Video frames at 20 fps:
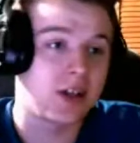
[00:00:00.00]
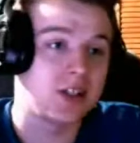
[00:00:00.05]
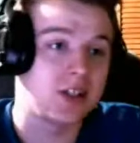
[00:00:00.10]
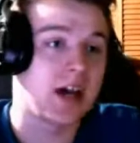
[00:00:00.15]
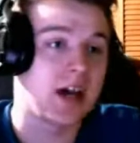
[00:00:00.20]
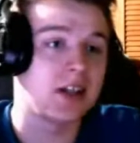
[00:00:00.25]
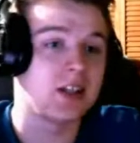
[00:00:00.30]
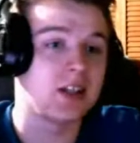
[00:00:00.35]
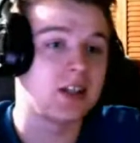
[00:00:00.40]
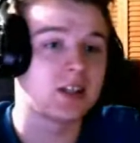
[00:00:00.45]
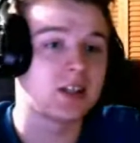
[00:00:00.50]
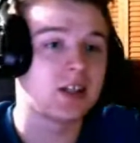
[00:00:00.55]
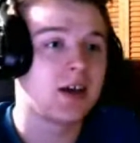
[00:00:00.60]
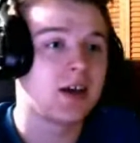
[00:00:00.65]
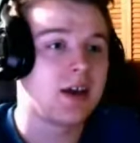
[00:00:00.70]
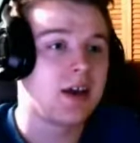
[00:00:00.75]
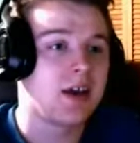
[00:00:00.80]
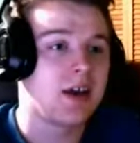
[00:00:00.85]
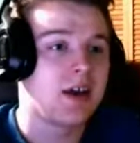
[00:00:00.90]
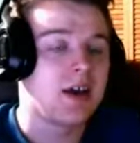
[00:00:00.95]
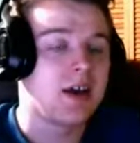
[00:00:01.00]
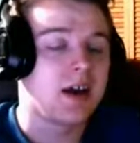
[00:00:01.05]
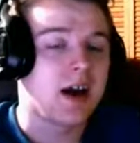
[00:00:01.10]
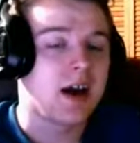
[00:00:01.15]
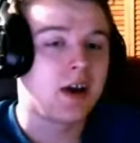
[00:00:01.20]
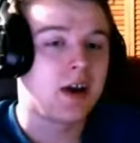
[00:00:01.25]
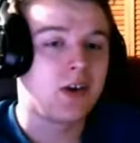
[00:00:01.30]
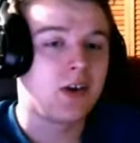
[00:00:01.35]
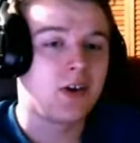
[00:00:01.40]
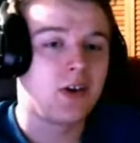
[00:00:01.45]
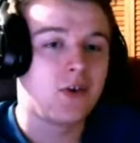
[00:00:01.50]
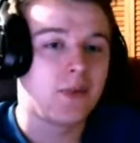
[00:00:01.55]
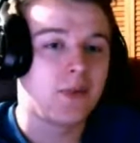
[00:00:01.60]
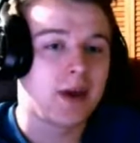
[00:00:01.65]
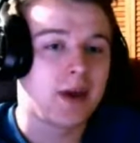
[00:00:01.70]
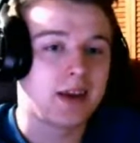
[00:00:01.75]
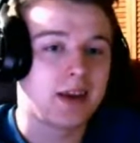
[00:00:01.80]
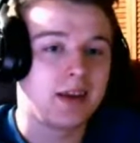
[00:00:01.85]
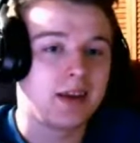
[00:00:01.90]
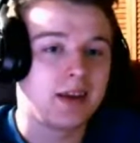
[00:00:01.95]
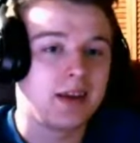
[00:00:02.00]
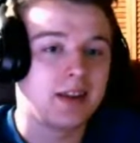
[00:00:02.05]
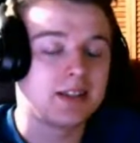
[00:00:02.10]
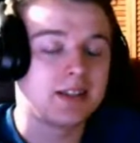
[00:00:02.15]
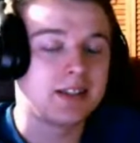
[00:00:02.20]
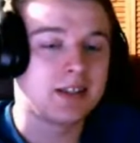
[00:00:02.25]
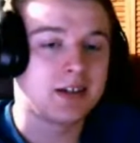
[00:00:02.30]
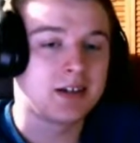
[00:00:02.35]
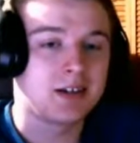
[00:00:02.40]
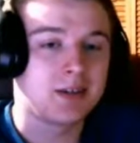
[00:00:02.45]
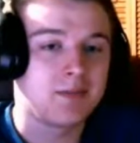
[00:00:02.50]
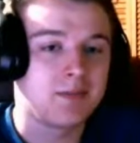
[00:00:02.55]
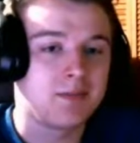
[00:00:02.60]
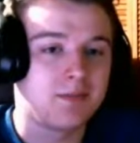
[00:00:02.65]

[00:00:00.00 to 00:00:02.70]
I don't know, man. It's nuts.